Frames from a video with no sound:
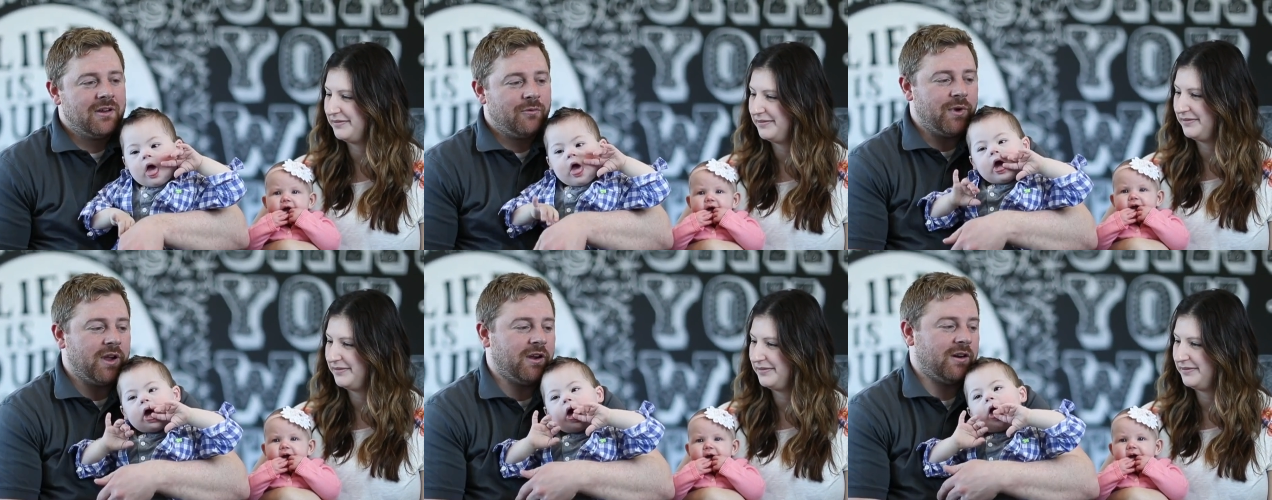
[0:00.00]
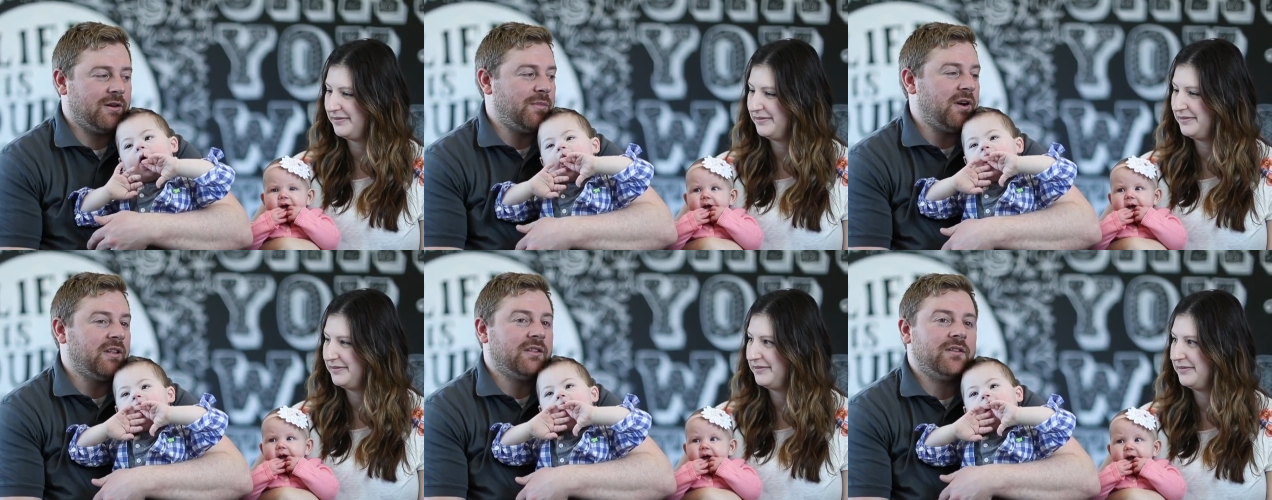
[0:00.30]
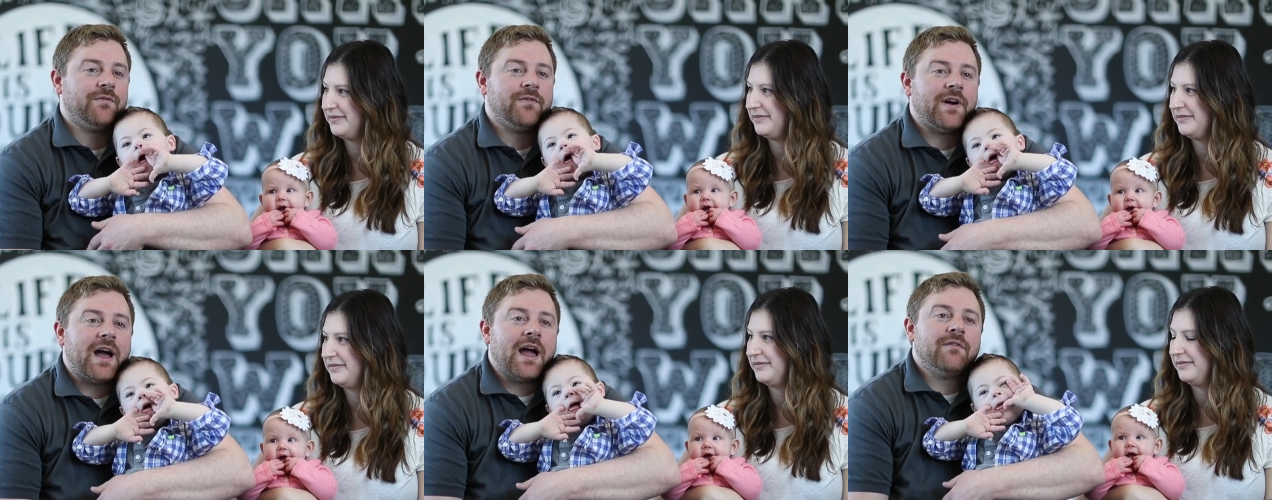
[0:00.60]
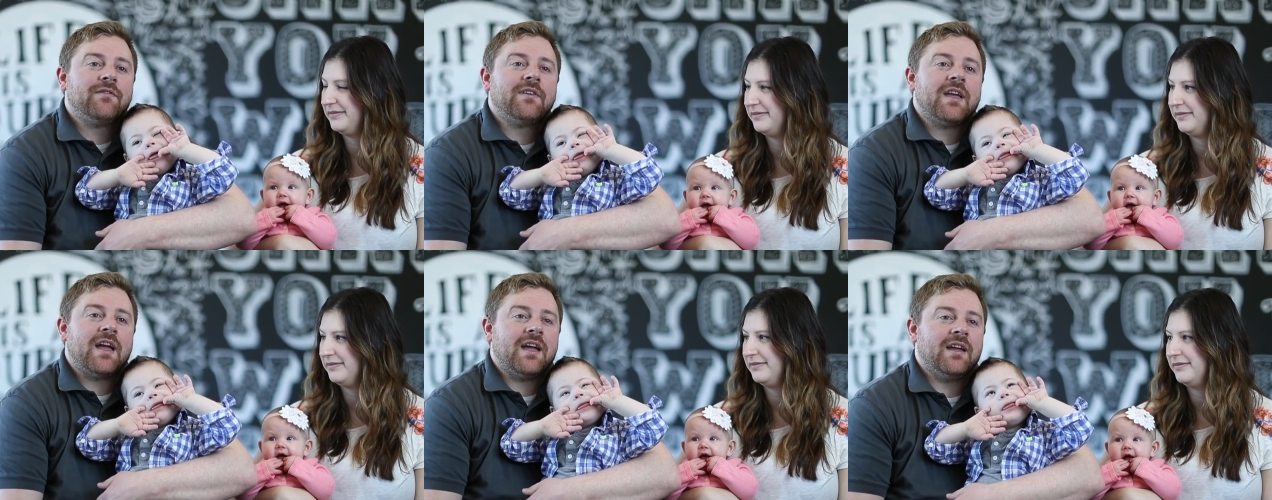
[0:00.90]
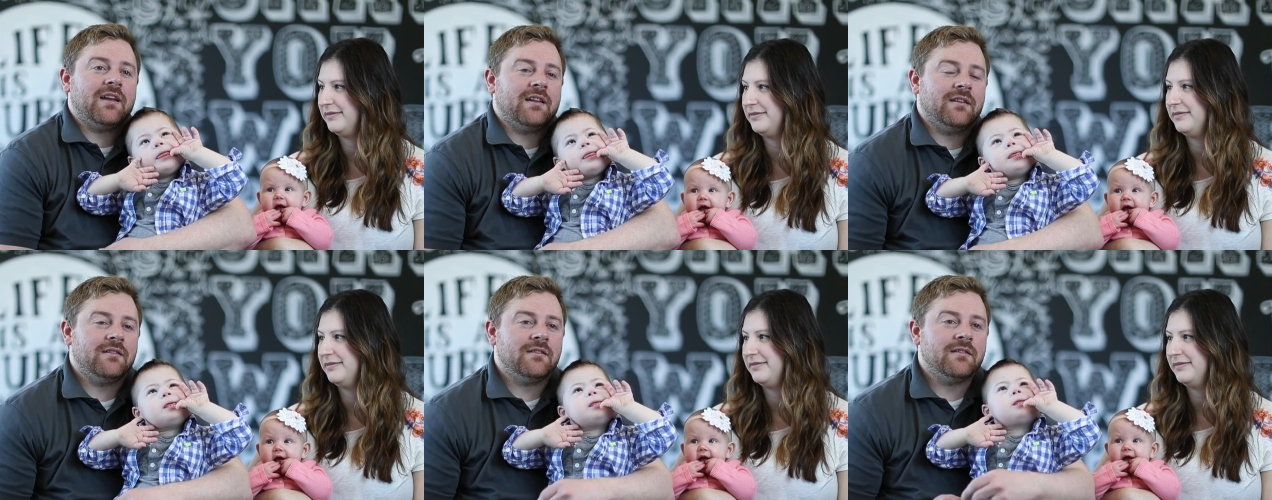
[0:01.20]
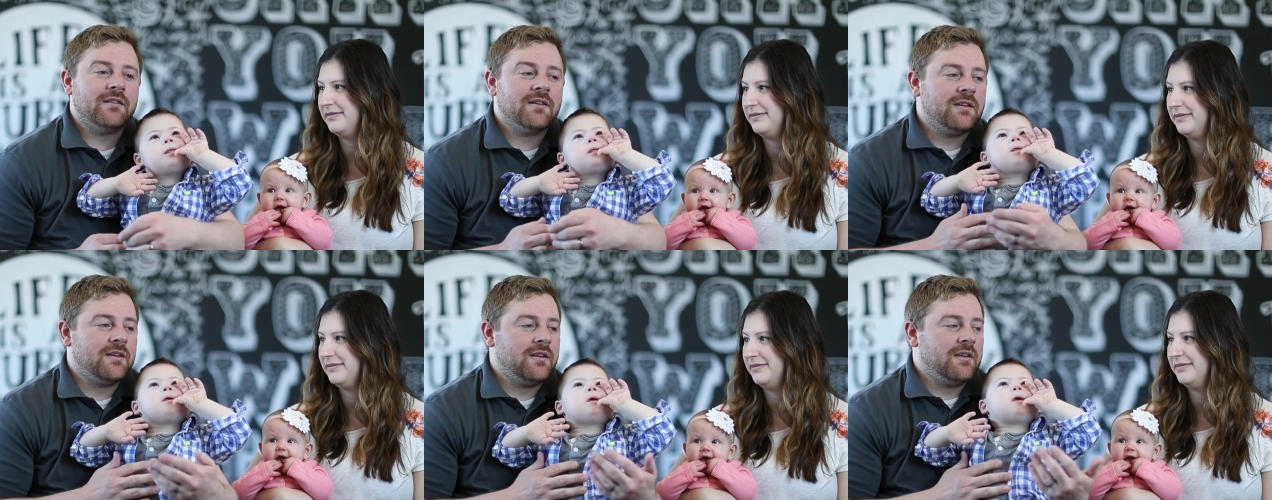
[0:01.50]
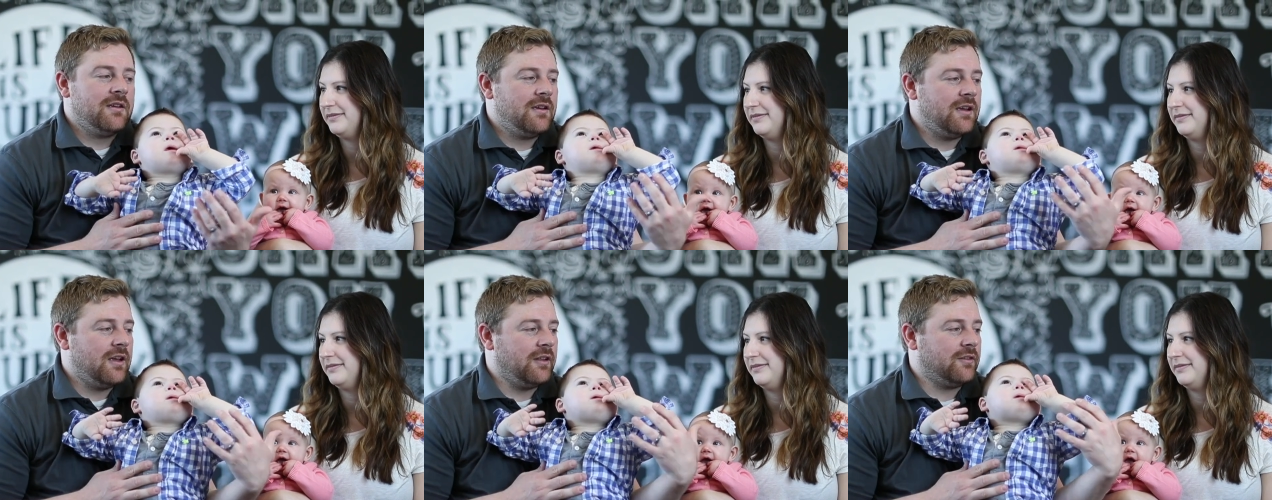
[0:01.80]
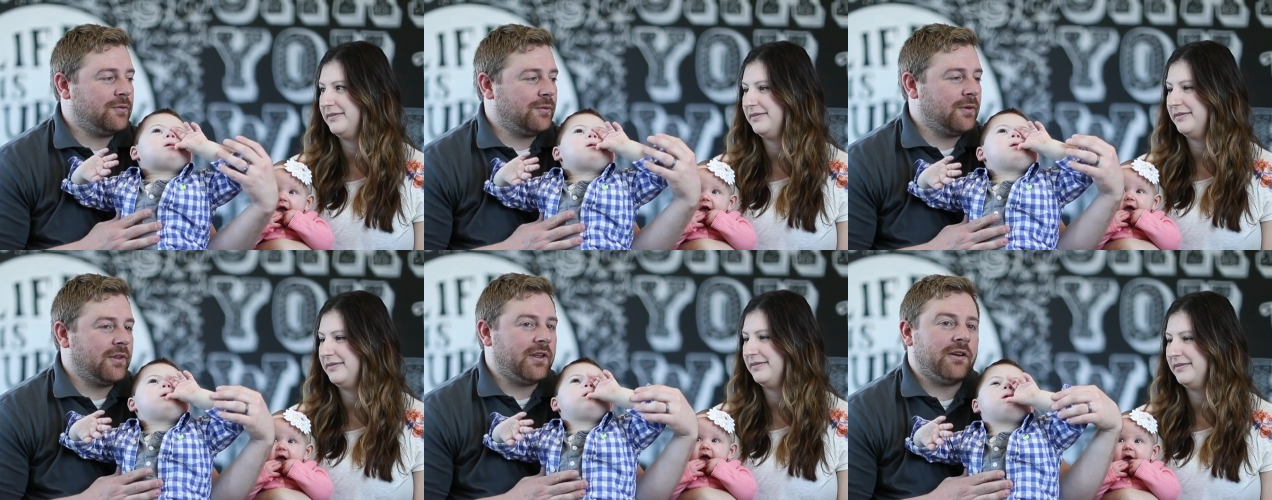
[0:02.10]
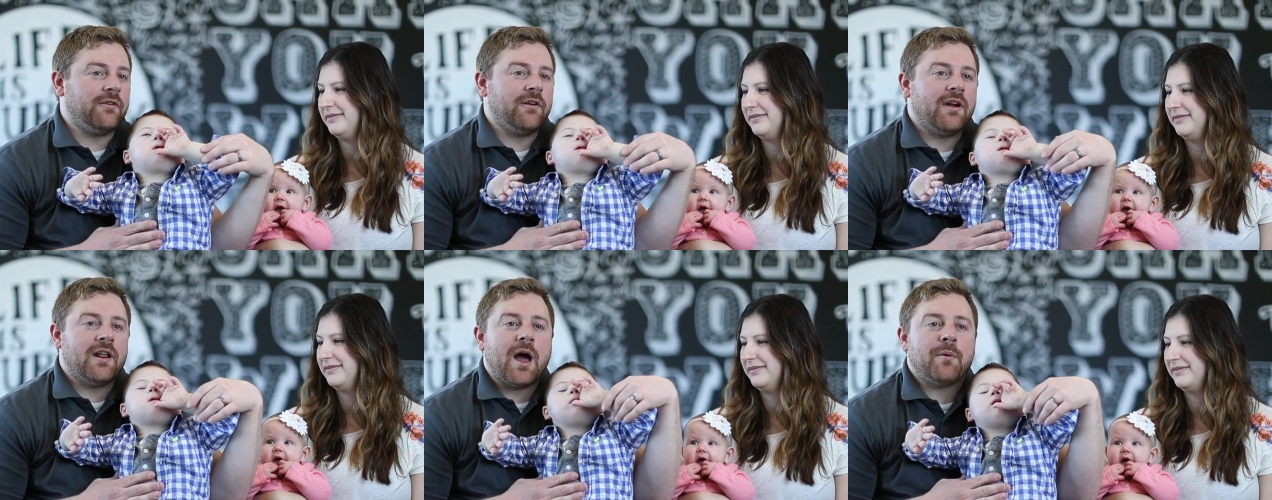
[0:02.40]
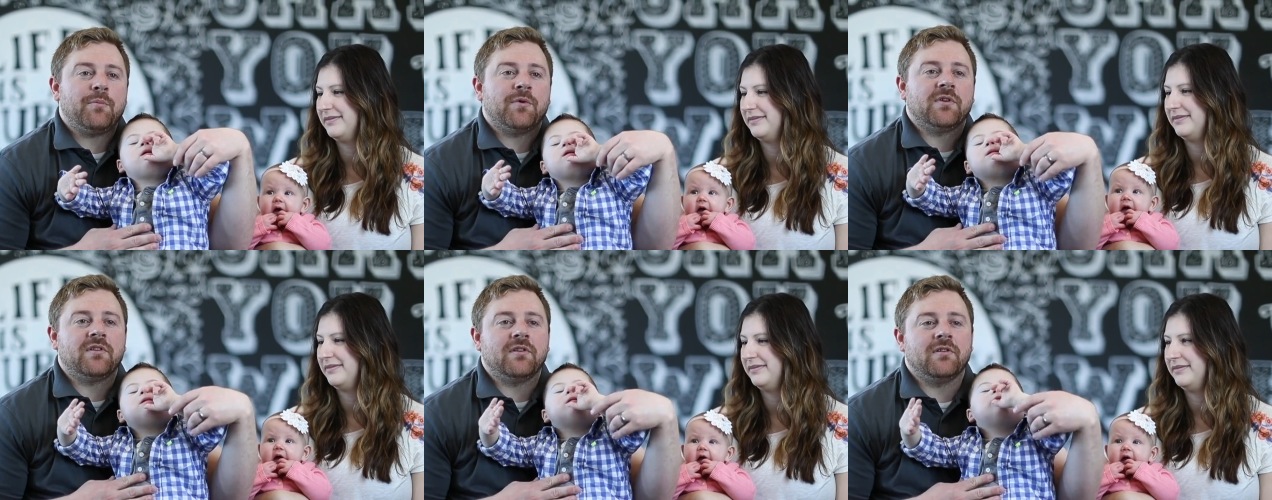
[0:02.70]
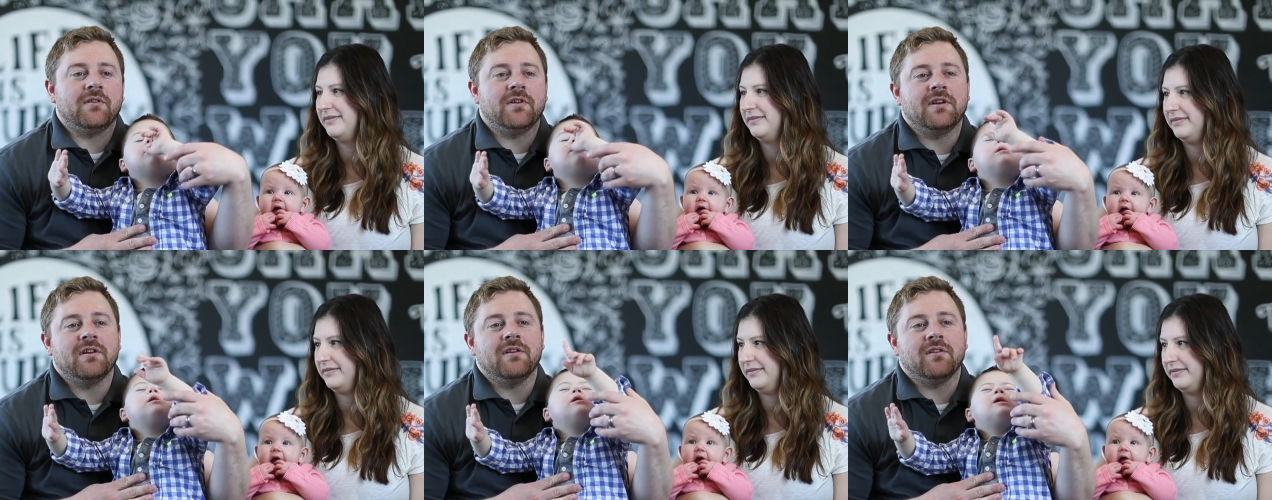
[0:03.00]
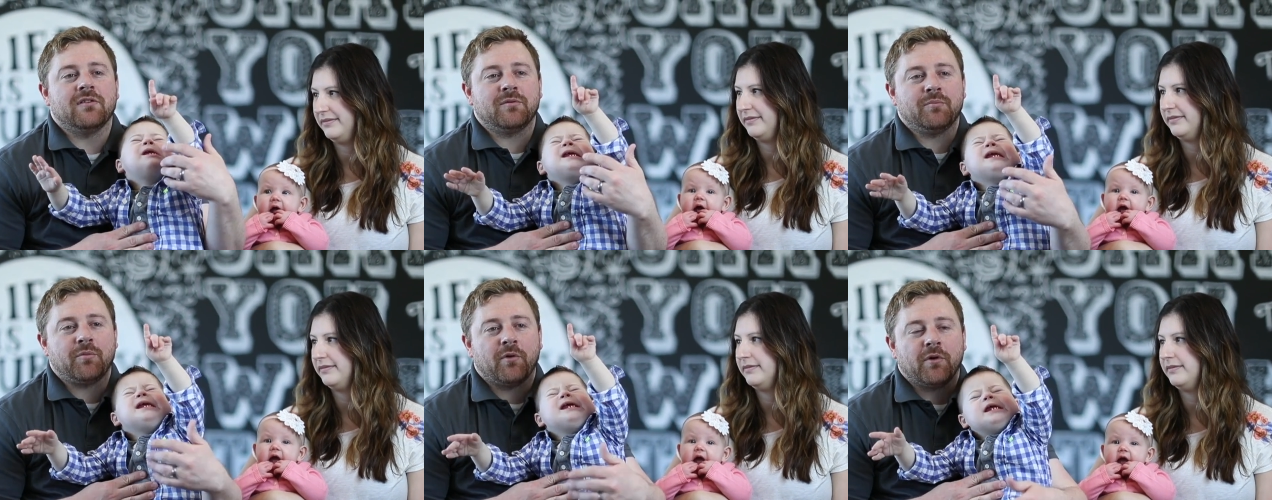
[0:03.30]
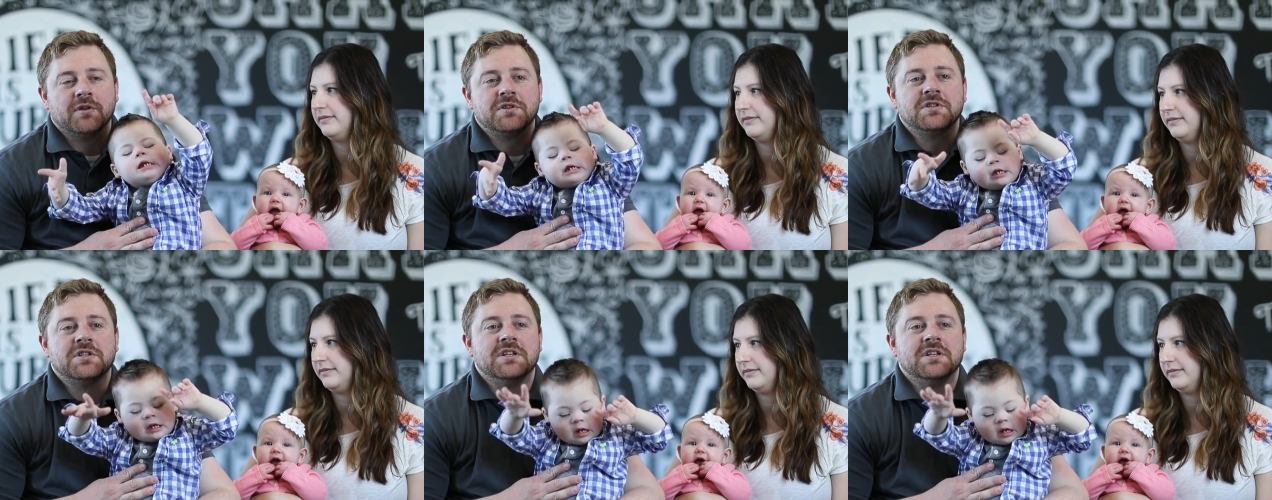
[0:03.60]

Speaker 1: we heard about the 5K, and it's really a great opportunity to support